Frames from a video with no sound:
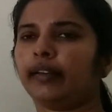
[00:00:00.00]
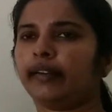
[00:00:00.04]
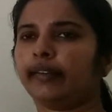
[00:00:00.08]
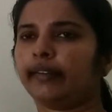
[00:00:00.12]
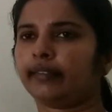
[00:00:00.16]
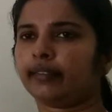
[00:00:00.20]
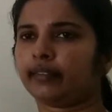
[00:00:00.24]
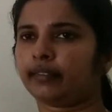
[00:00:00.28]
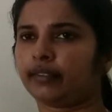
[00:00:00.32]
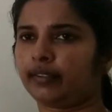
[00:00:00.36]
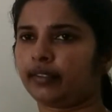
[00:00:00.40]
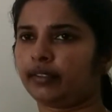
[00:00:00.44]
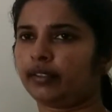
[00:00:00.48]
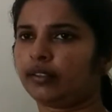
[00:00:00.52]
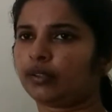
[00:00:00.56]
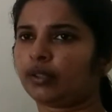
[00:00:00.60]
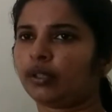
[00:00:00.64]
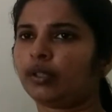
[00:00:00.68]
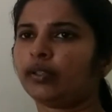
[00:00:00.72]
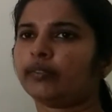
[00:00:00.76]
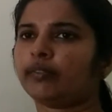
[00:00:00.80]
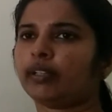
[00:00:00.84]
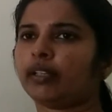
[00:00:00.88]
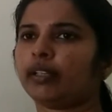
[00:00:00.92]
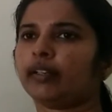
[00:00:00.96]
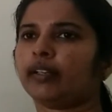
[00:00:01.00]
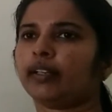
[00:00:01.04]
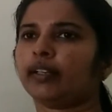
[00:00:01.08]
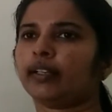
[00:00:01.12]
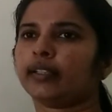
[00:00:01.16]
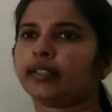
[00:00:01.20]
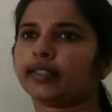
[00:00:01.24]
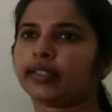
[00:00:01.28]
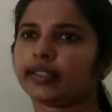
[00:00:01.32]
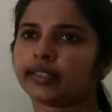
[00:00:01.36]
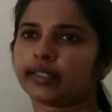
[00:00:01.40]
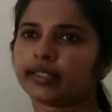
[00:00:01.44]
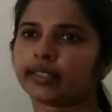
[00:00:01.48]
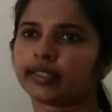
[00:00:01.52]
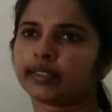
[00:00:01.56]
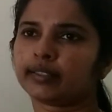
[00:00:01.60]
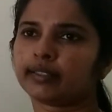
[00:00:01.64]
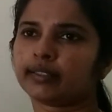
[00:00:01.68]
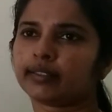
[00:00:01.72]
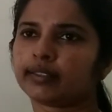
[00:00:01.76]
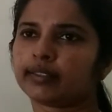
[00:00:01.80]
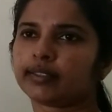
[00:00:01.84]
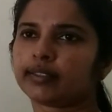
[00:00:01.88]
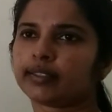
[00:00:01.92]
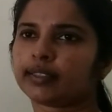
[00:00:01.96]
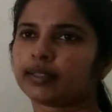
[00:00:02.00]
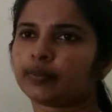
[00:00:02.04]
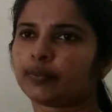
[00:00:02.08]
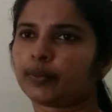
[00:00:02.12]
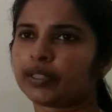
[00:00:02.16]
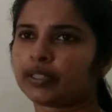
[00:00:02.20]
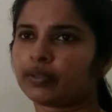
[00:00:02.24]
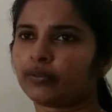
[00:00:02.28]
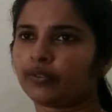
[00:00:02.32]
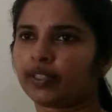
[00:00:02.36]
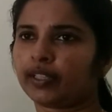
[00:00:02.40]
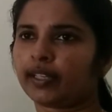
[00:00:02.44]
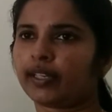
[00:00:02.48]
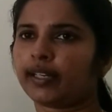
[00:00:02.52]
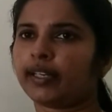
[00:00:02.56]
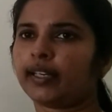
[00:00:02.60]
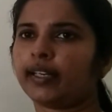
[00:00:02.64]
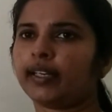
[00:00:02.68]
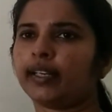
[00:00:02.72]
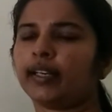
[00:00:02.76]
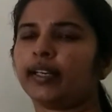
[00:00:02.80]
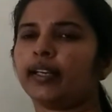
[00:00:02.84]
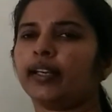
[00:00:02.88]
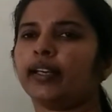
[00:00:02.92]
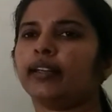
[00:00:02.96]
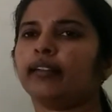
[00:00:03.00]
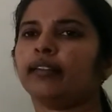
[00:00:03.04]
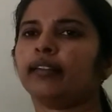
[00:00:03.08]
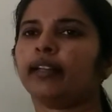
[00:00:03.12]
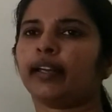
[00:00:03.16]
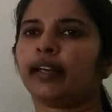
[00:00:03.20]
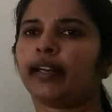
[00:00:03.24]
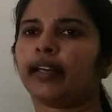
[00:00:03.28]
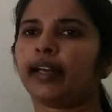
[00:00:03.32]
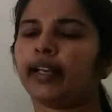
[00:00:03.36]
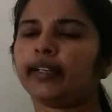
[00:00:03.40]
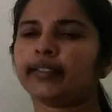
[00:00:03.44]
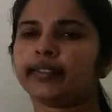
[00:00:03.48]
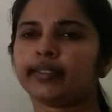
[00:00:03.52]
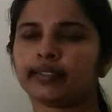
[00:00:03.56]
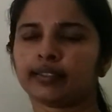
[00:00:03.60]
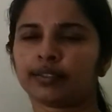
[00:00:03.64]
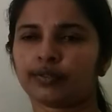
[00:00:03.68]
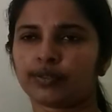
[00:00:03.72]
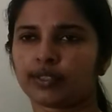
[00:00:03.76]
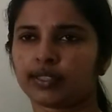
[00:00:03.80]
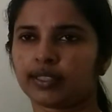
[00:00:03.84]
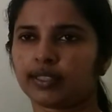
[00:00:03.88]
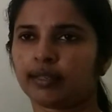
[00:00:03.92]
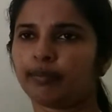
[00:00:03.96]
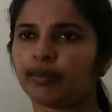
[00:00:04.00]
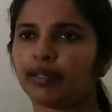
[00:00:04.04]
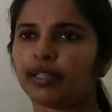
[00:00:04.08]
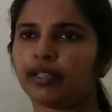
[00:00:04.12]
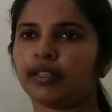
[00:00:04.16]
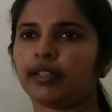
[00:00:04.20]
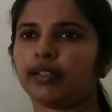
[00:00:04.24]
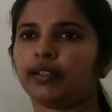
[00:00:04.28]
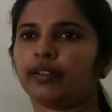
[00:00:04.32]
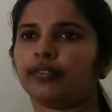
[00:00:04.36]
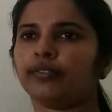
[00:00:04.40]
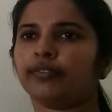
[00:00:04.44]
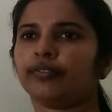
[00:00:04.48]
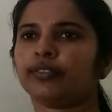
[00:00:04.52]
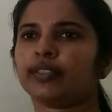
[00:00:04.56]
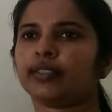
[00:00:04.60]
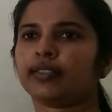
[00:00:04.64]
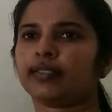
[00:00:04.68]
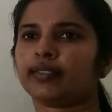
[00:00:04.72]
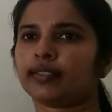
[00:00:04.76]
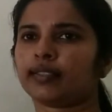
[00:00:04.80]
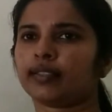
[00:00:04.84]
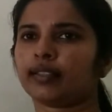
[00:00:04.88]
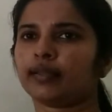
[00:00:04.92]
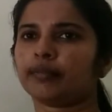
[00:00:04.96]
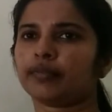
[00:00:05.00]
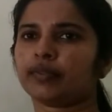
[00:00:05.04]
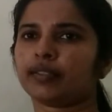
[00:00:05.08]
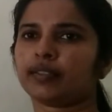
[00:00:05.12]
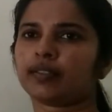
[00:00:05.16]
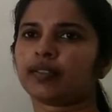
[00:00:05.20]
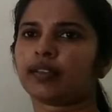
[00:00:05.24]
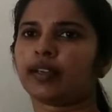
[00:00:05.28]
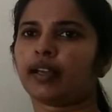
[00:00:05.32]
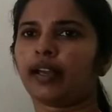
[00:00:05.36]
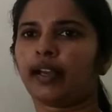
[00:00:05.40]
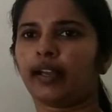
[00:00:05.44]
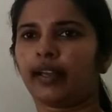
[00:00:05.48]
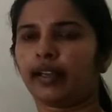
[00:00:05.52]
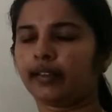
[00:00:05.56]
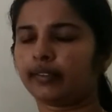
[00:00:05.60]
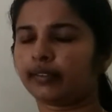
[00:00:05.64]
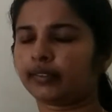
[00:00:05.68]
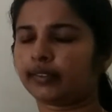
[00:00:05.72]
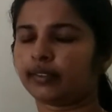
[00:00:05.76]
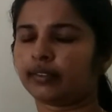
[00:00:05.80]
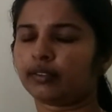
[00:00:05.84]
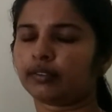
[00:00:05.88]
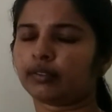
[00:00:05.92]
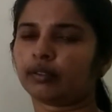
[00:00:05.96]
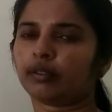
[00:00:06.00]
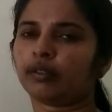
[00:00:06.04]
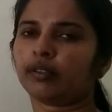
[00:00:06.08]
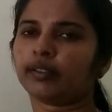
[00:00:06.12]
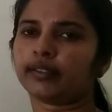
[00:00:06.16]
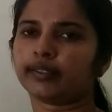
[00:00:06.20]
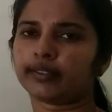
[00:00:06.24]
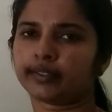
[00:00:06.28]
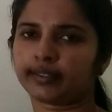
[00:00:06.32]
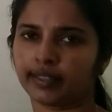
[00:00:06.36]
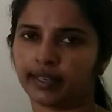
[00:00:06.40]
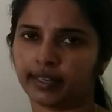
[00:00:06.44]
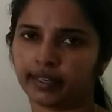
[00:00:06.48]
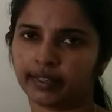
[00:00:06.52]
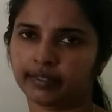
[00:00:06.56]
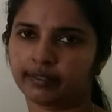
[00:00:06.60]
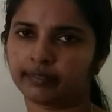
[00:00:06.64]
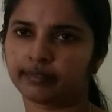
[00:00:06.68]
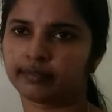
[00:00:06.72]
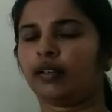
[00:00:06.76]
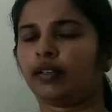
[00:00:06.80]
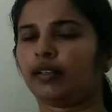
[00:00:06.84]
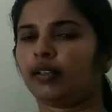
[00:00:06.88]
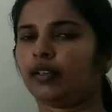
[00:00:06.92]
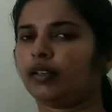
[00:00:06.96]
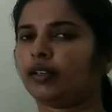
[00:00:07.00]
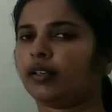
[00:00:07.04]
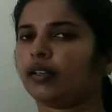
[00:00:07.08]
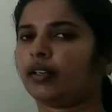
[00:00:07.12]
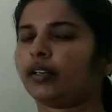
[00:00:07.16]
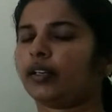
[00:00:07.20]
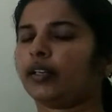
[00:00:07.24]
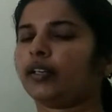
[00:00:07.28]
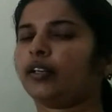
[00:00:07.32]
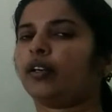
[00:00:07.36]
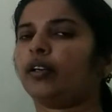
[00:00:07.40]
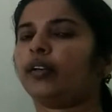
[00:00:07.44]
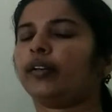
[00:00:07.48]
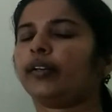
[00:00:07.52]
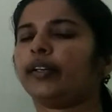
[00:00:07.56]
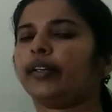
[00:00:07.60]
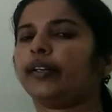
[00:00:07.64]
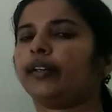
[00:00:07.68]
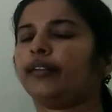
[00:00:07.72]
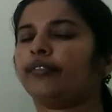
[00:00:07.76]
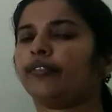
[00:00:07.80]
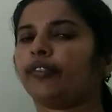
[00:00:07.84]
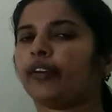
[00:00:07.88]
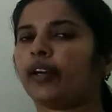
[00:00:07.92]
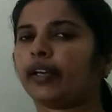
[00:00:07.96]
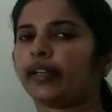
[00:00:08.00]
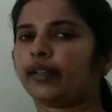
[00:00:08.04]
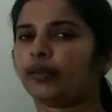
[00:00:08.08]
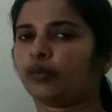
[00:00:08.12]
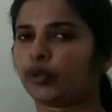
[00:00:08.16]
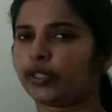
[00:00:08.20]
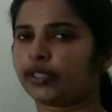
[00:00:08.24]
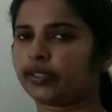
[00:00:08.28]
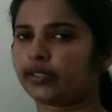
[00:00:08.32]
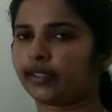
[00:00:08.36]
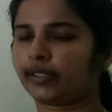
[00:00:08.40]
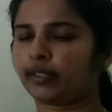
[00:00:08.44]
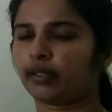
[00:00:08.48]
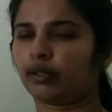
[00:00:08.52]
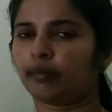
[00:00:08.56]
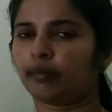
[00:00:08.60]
In control theory, specifically in the analysis of stability of systems and controller design. I already defined what's a